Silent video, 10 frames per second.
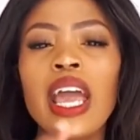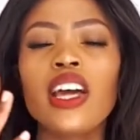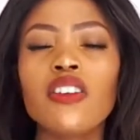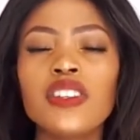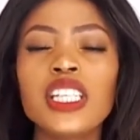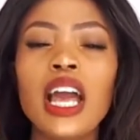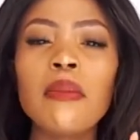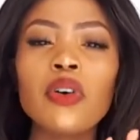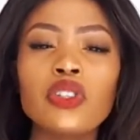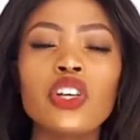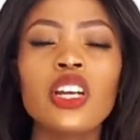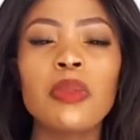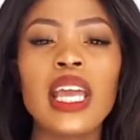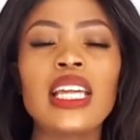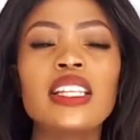And obviously I'm also going to
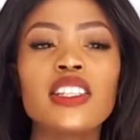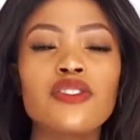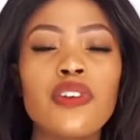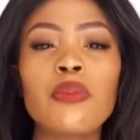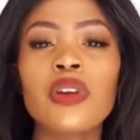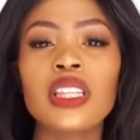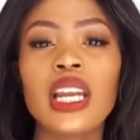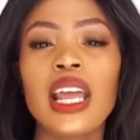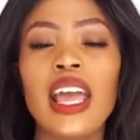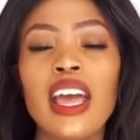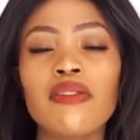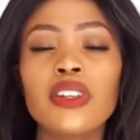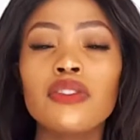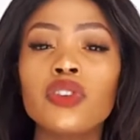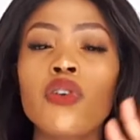be adding this fabric that I have
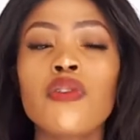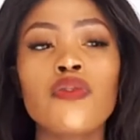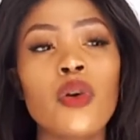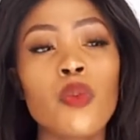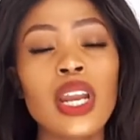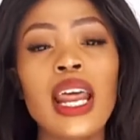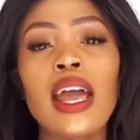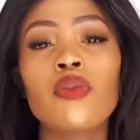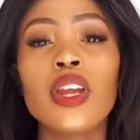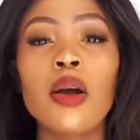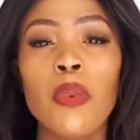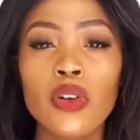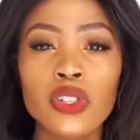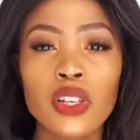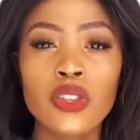left over from when I
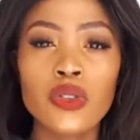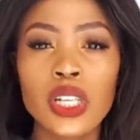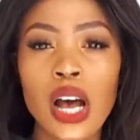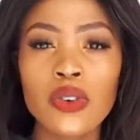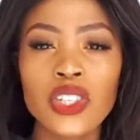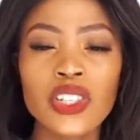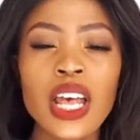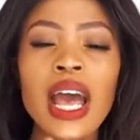reupholstered those couches.